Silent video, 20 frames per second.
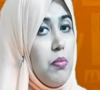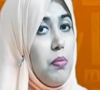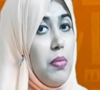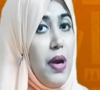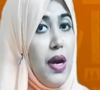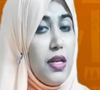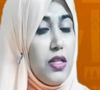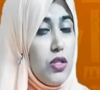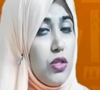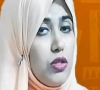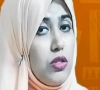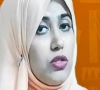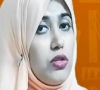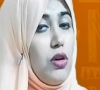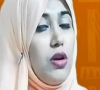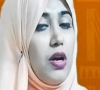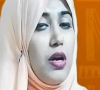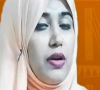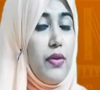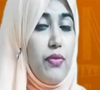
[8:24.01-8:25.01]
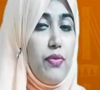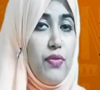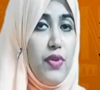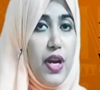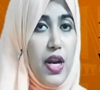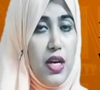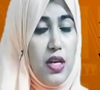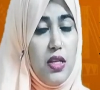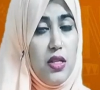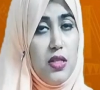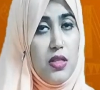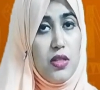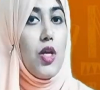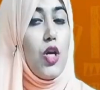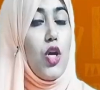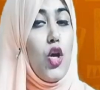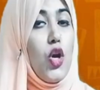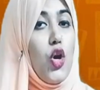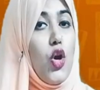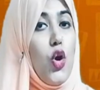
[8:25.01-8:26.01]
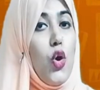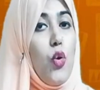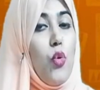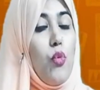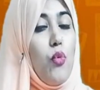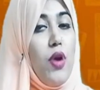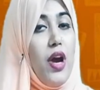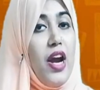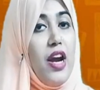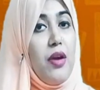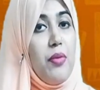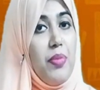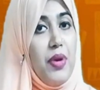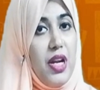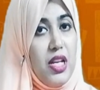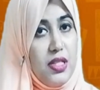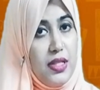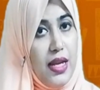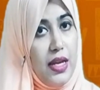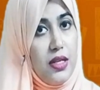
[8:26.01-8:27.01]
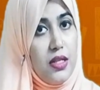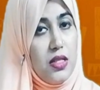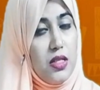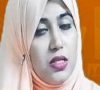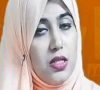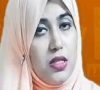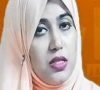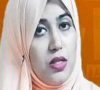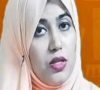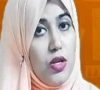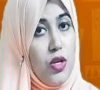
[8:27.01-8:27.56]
but also her friends were present,